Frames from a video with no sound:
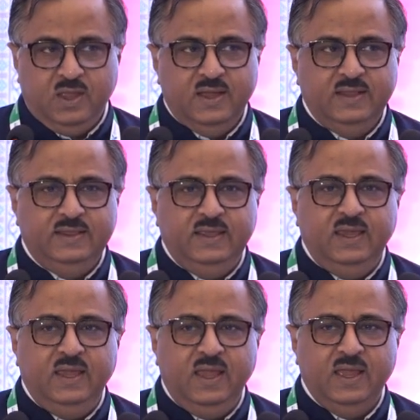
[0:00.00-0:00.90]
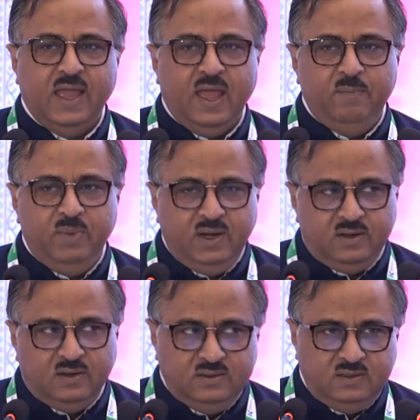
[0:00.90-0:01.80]
they have been
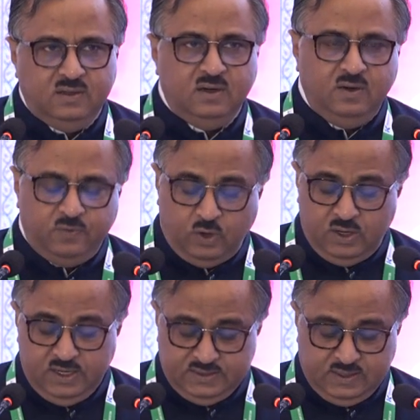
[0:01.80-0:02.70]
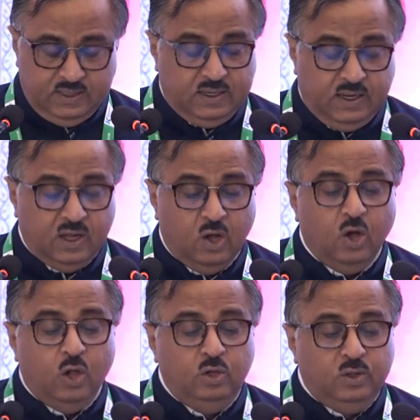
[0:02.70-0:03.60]
considered for DCD,
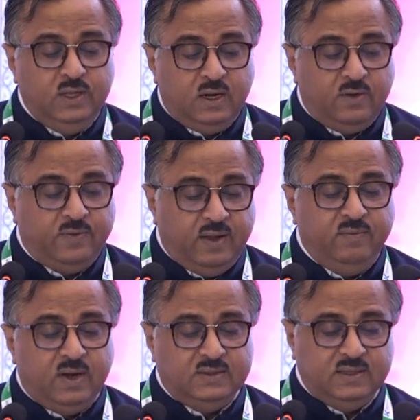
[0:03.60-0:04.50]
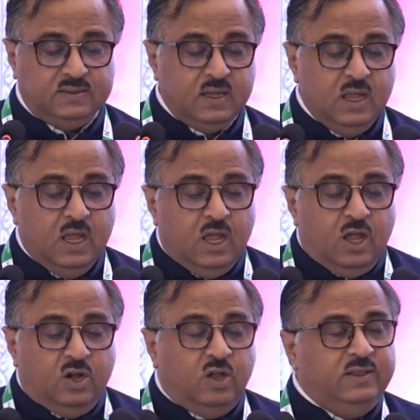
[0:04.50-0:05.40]
although there are 5 classes.
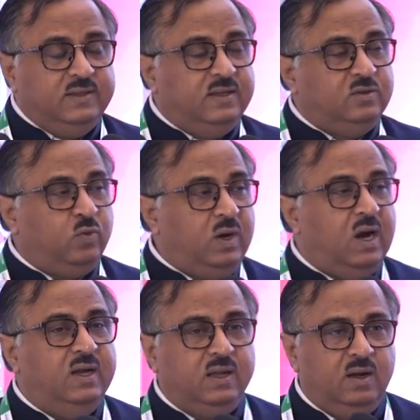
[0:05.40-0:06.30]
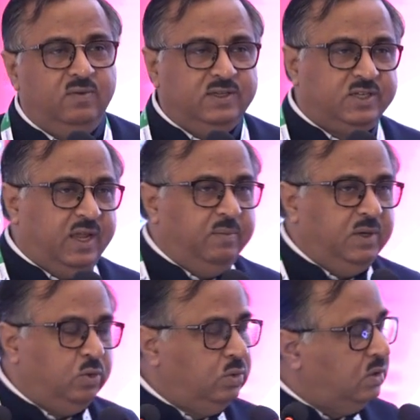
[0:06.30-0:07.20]
Now, this is one article which came
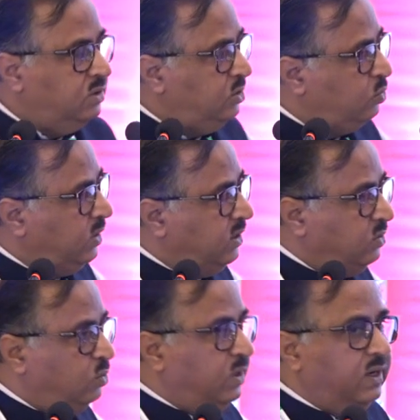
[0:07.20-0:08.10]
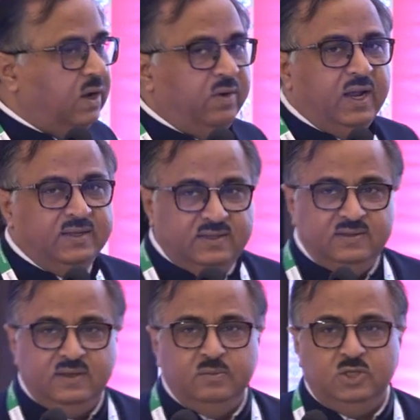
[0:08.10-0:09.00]
in 2022 in our
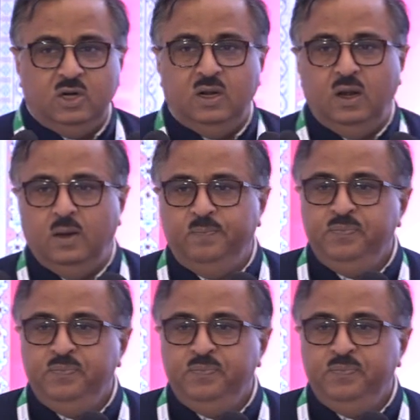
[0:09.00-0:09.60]
ICCM journal,